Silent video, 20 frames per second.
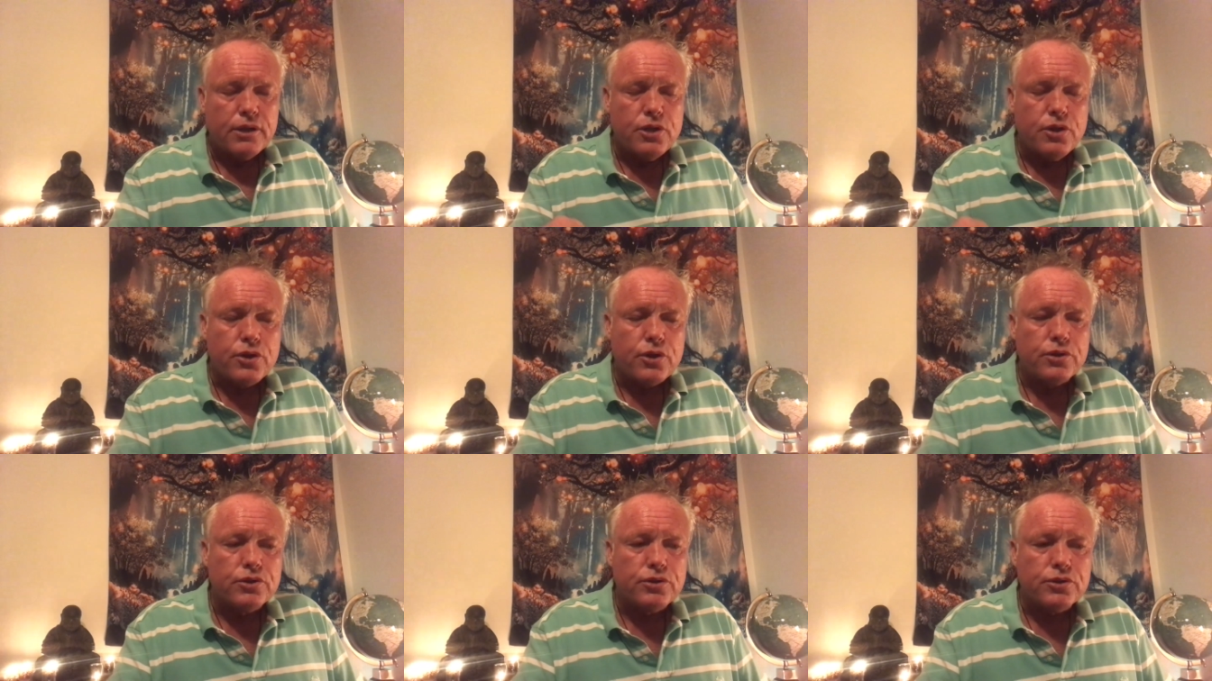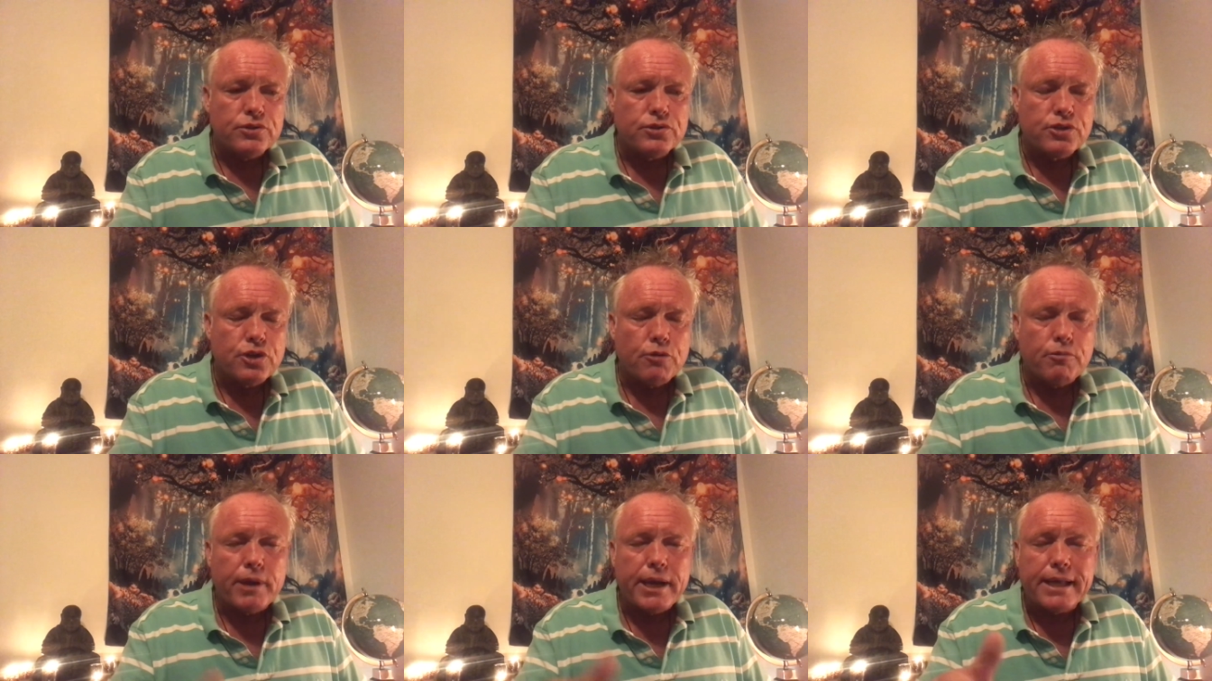you can do
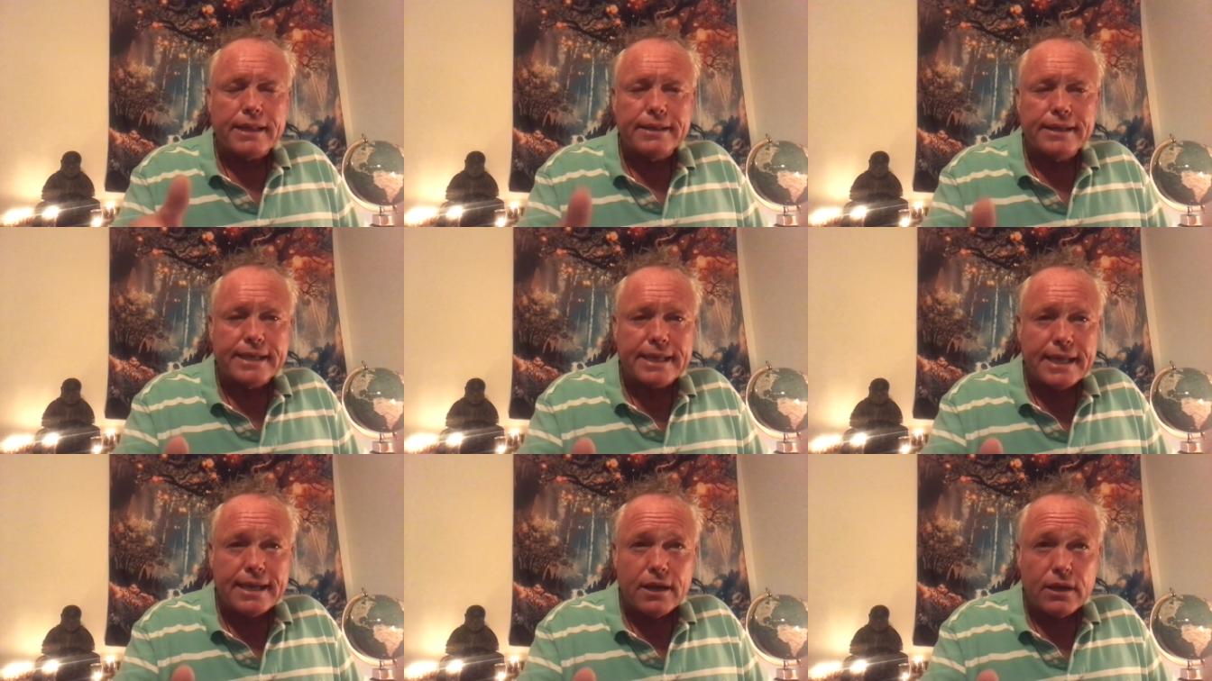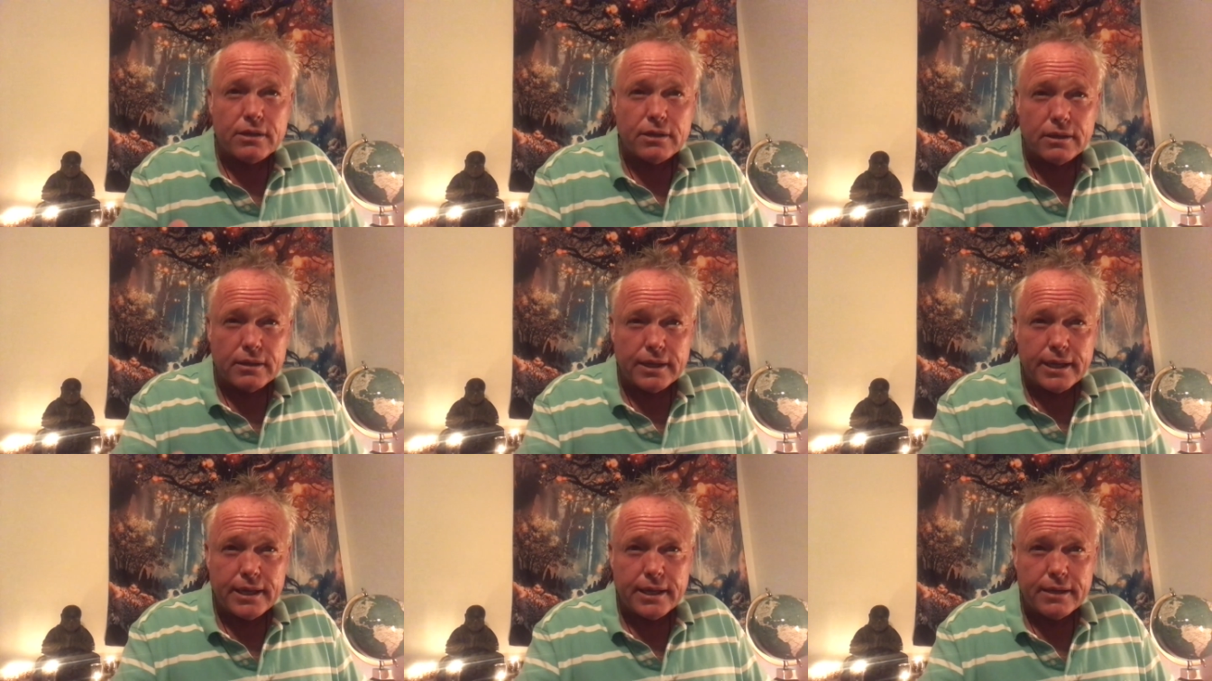so by clicking on
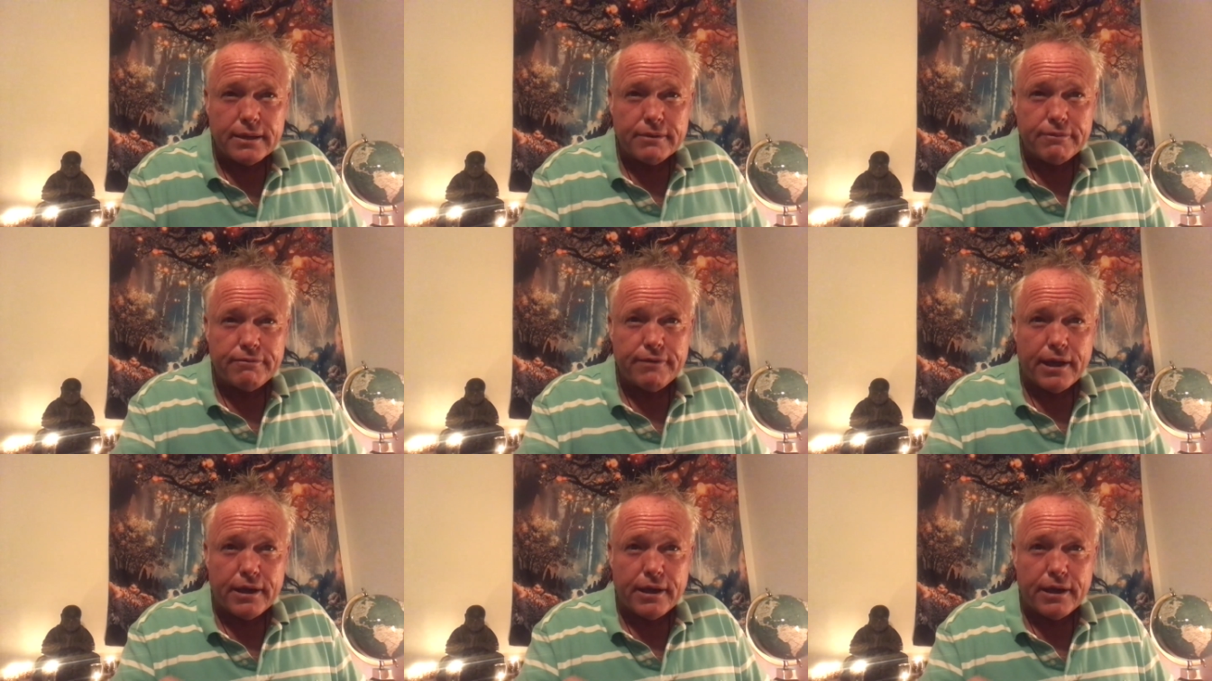the link